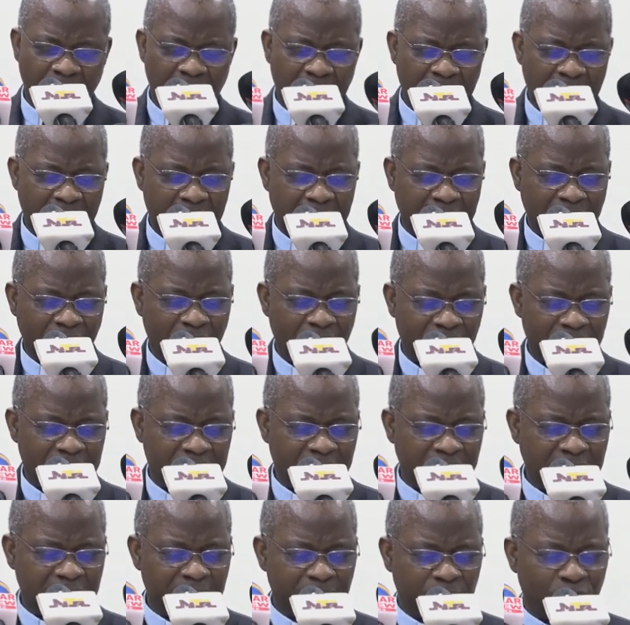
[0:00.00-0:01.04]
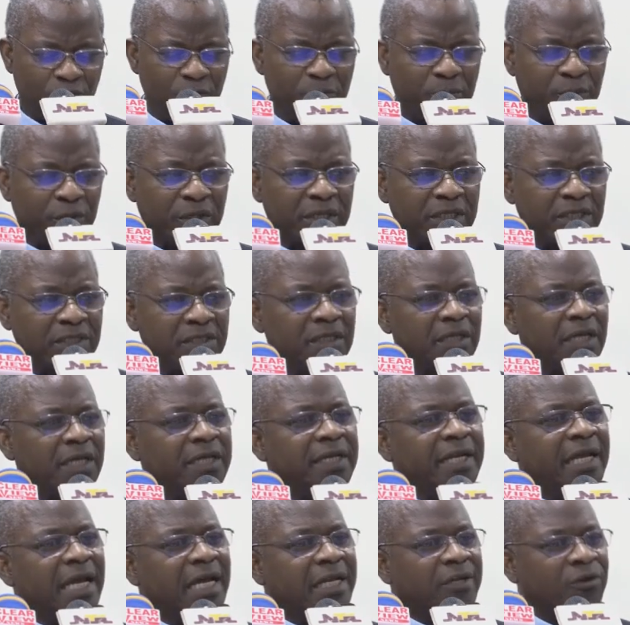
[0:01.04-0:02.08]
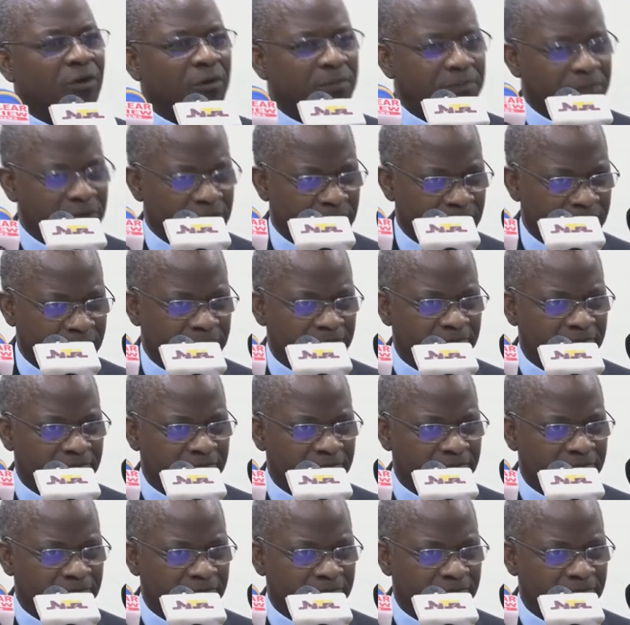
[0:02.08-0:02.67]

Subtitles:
and governance blueprints that they adopt.